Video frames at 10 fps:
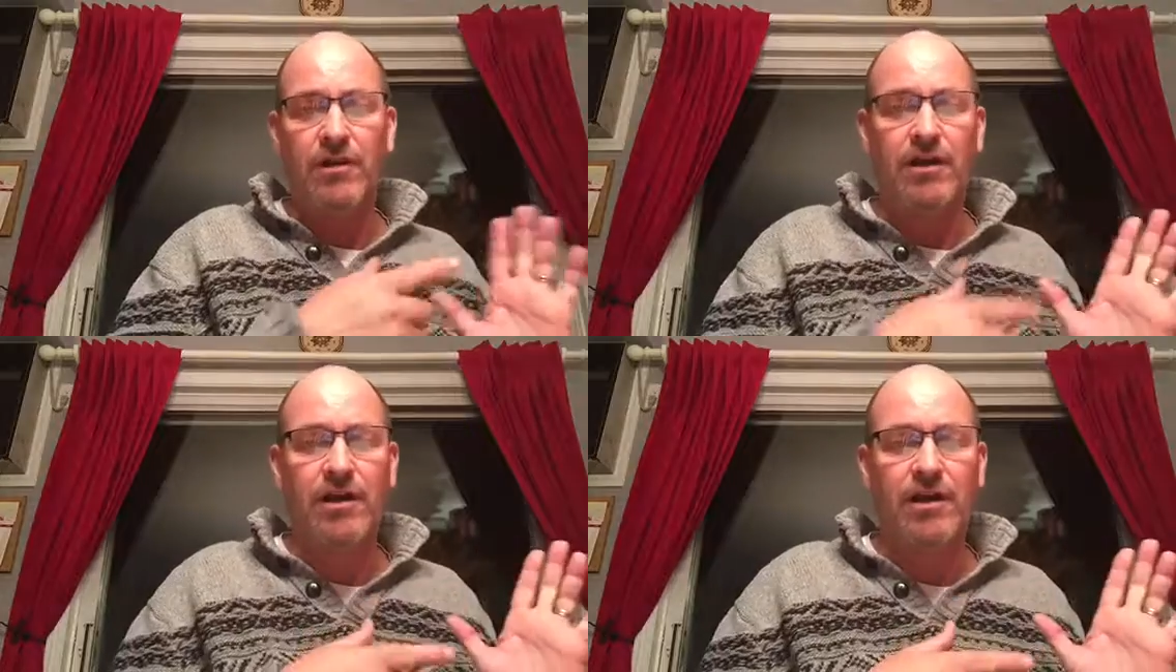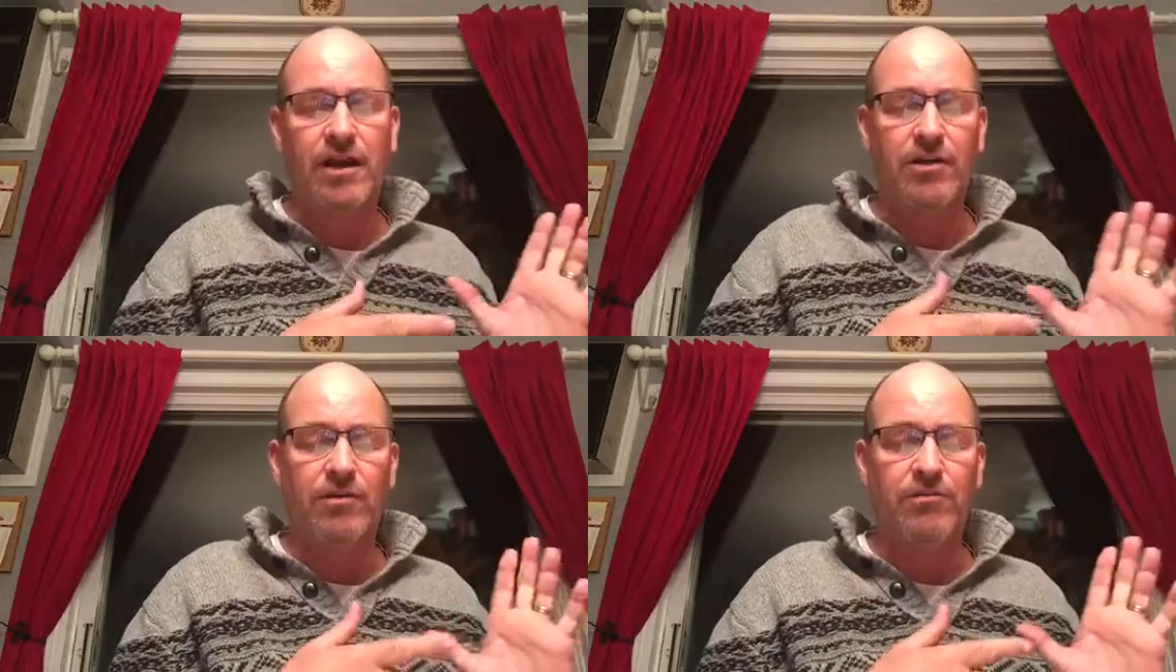and I'll
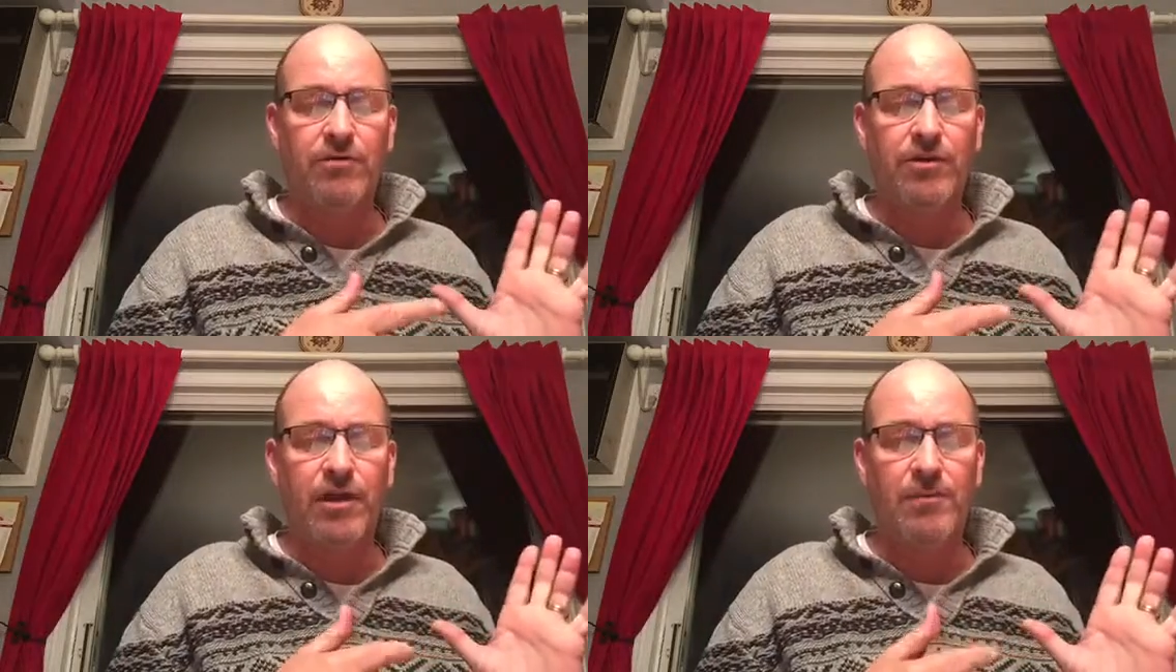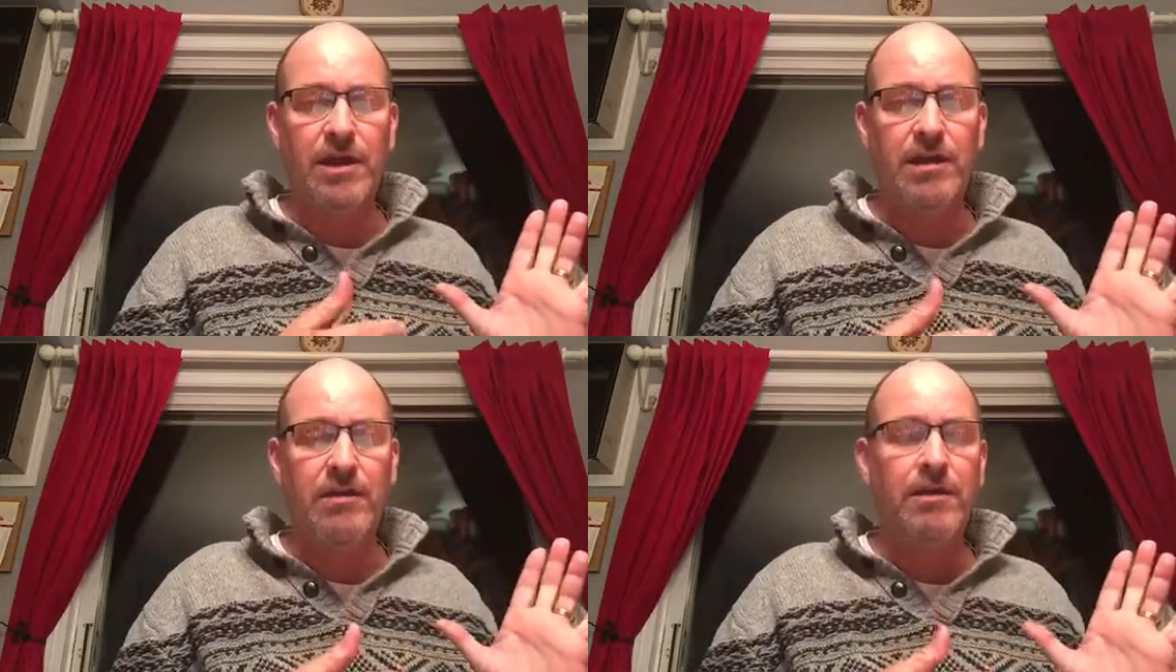kind of go through what they
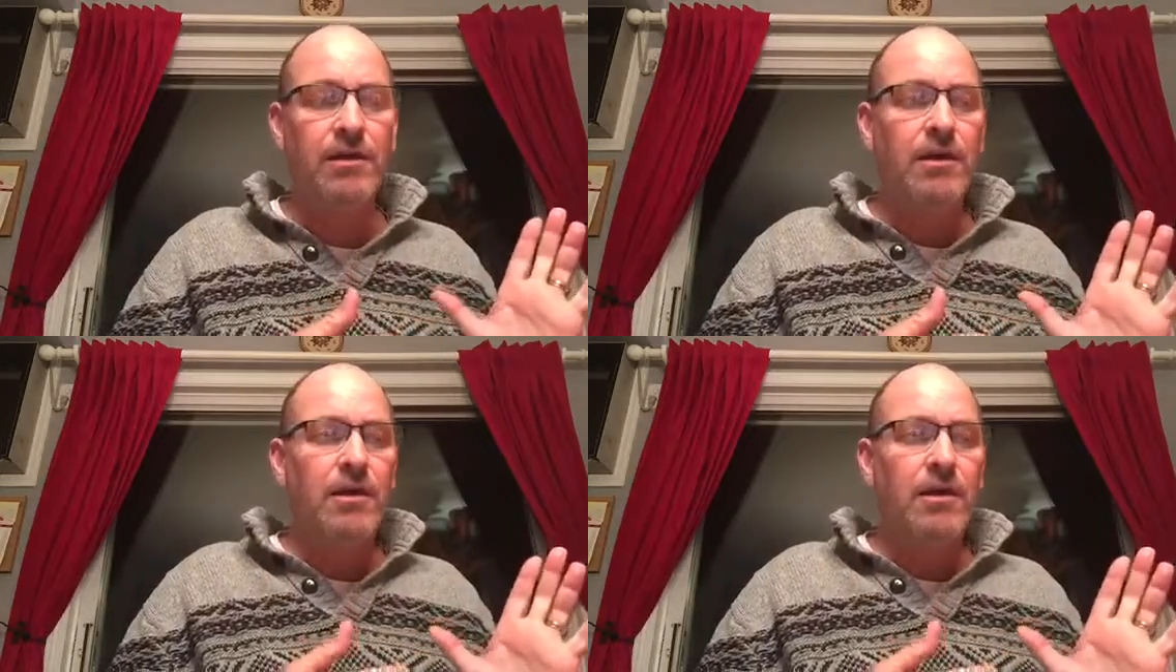mean.